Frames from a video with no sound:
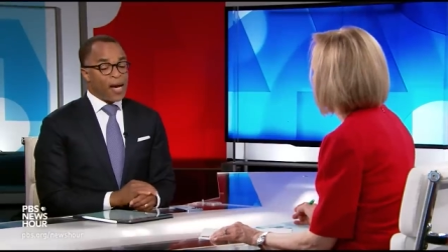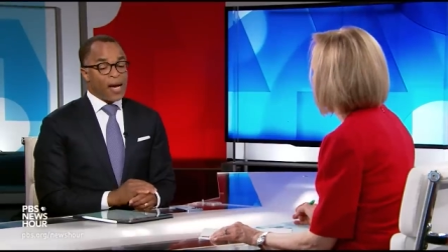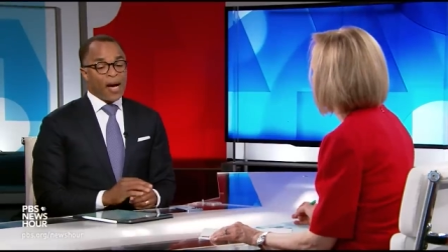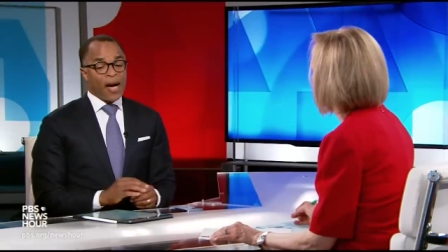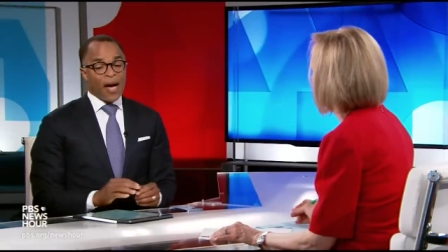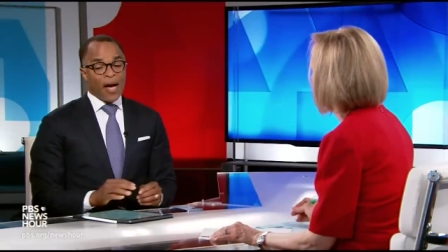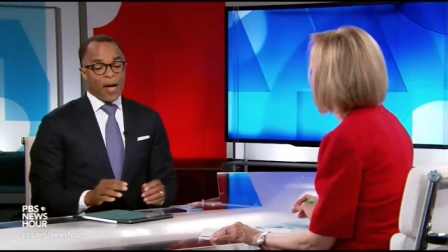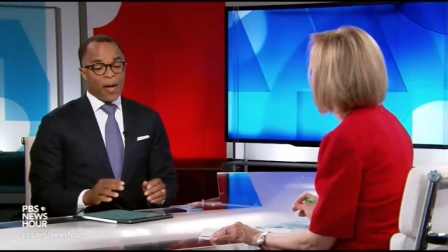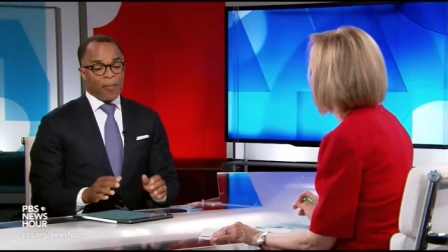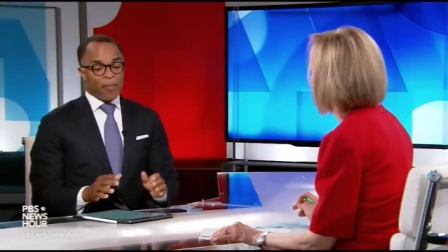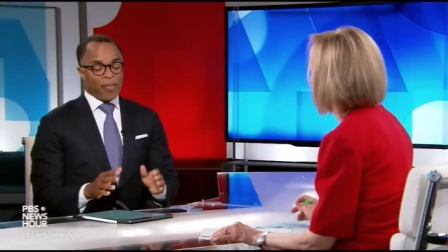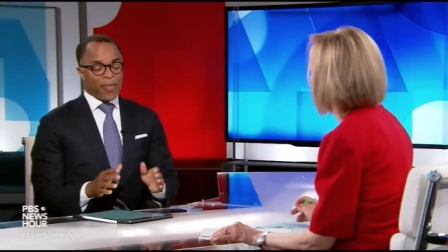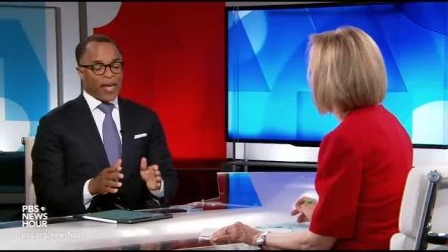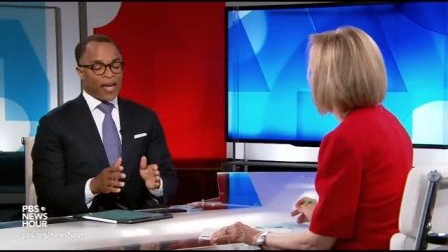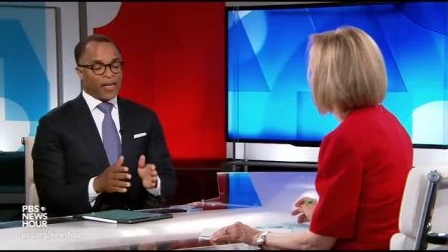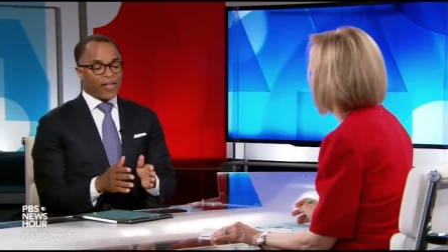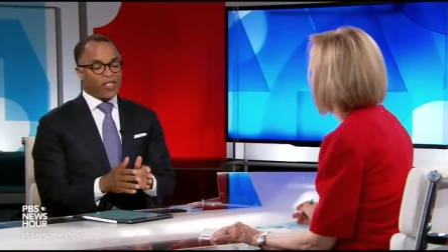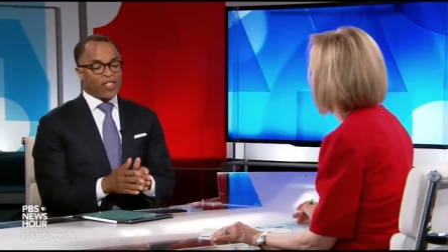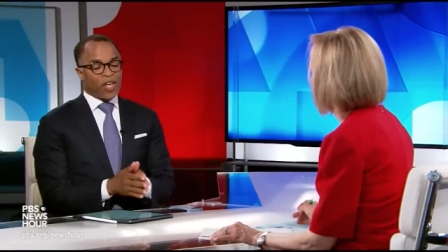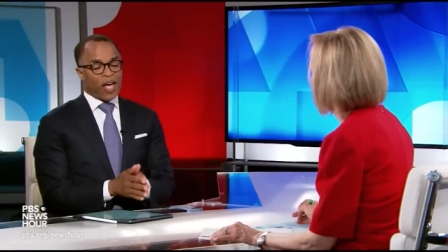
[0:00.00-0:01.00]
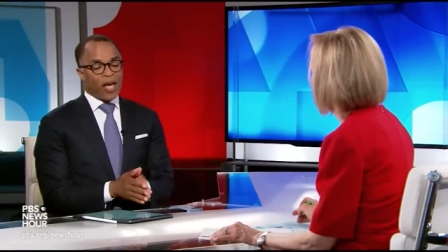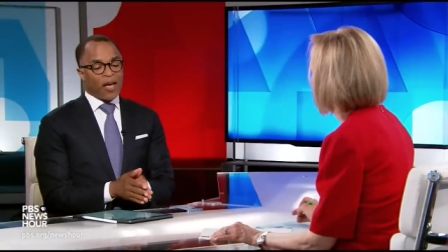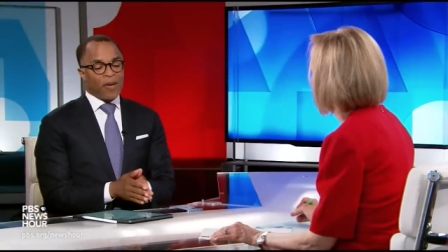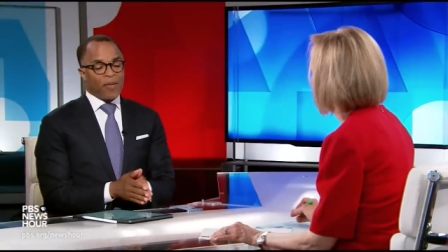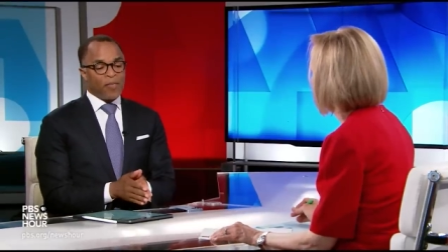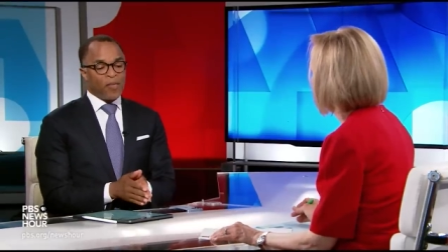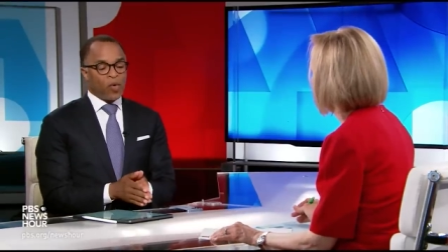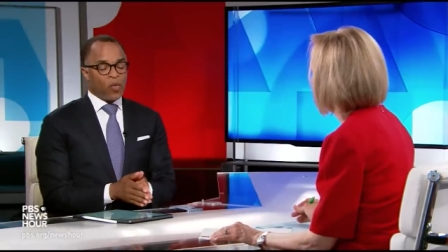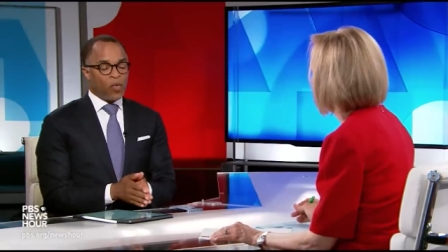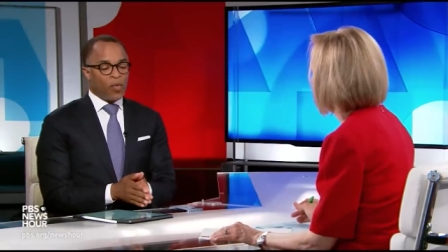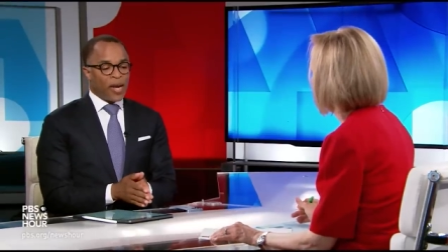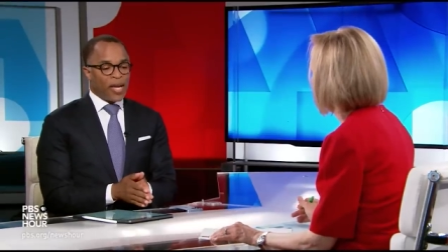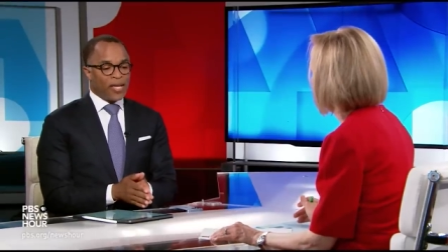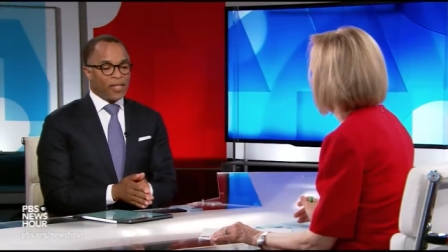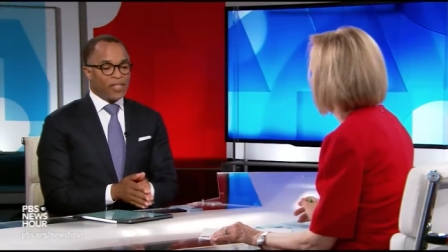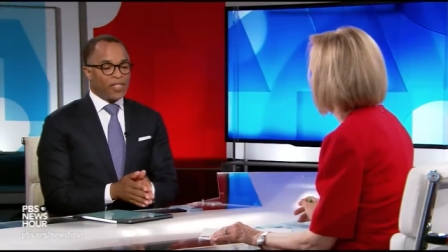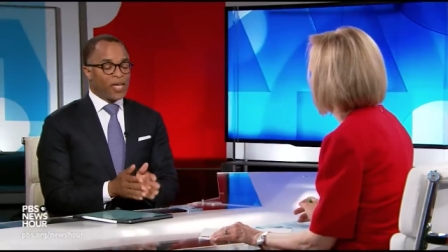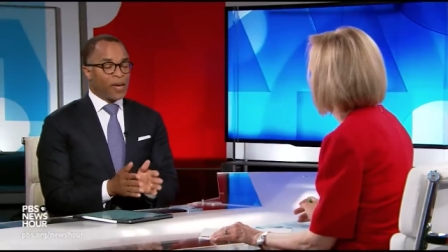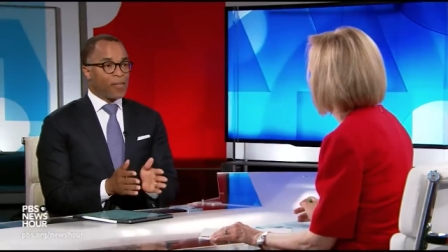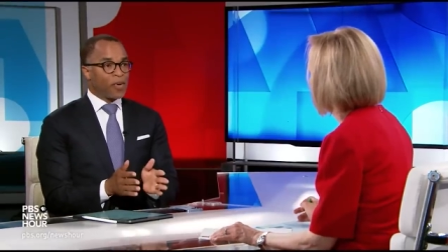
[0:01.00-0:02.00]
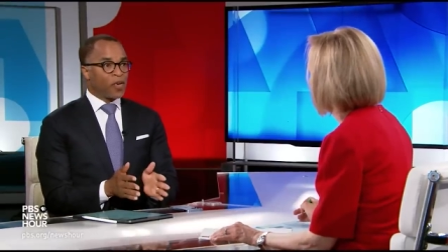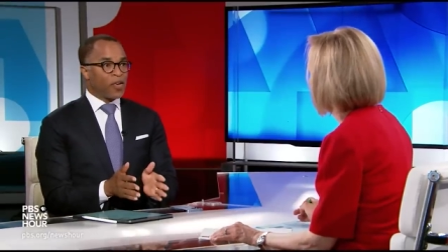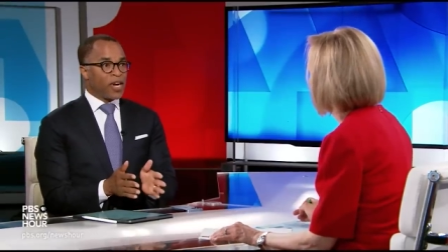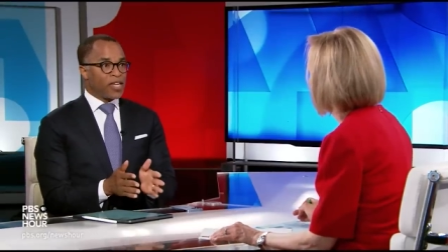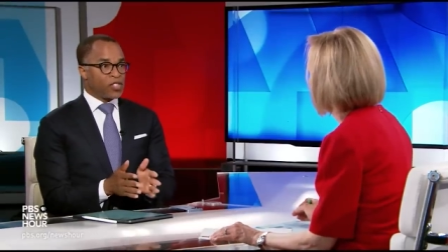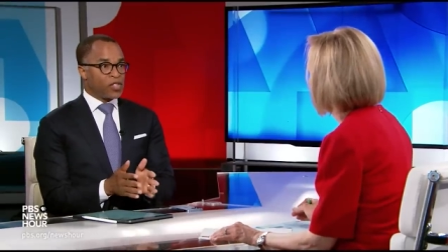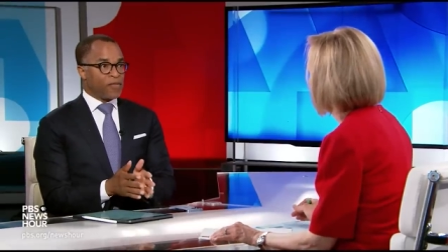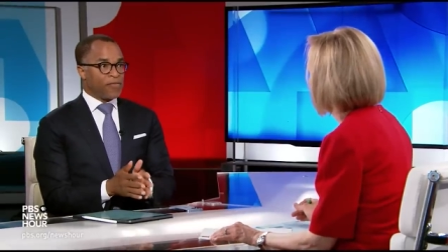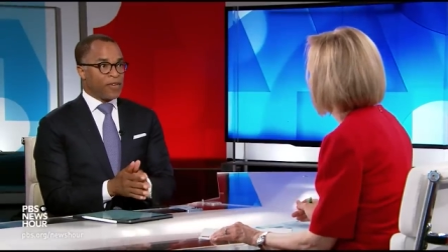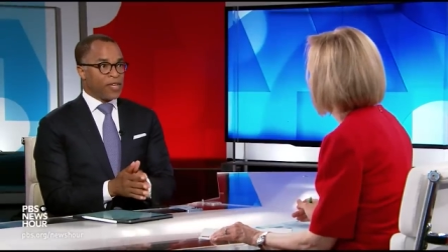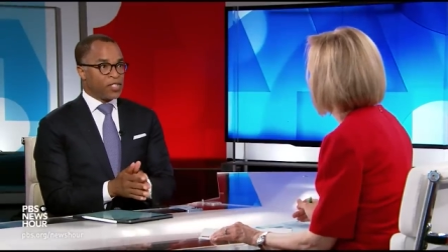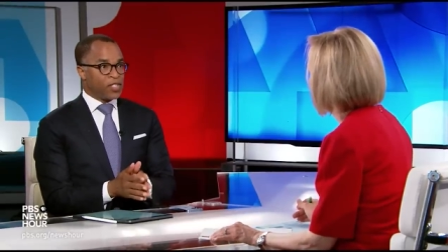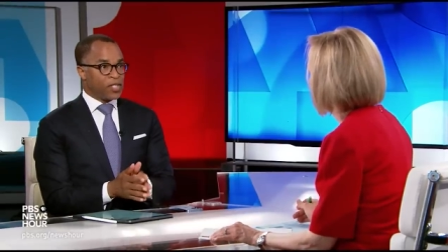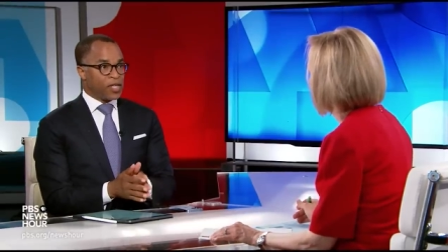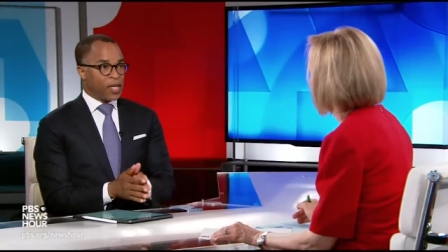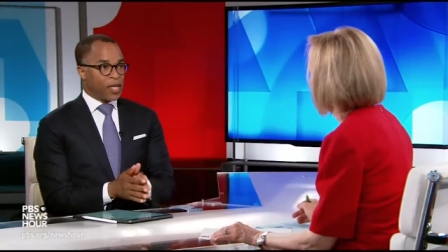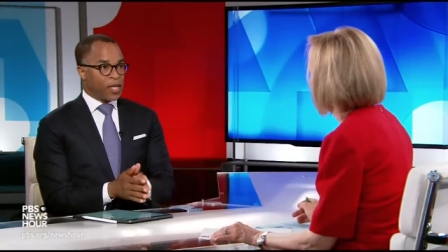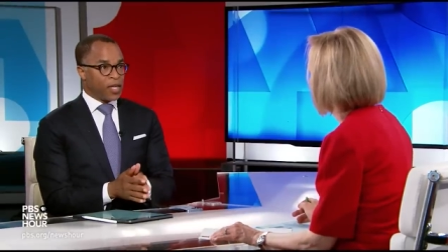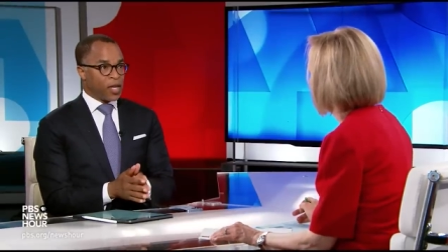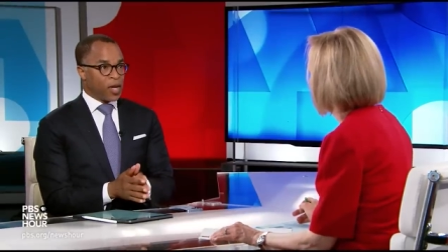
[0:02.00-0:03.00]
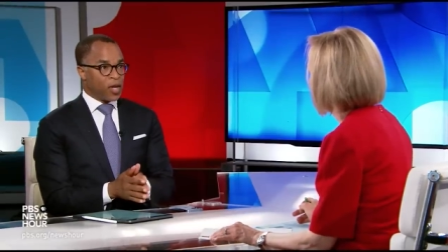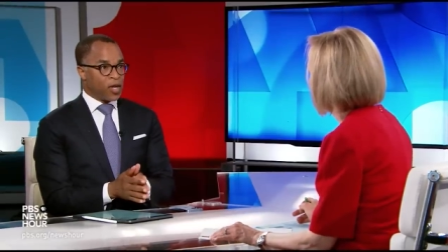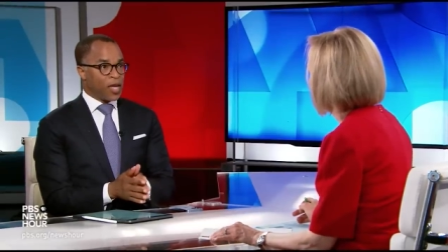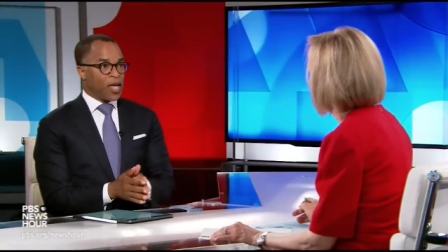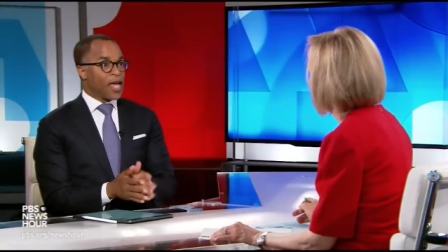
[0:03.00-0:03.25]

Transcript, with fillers: Um, at a time when Democrats are facing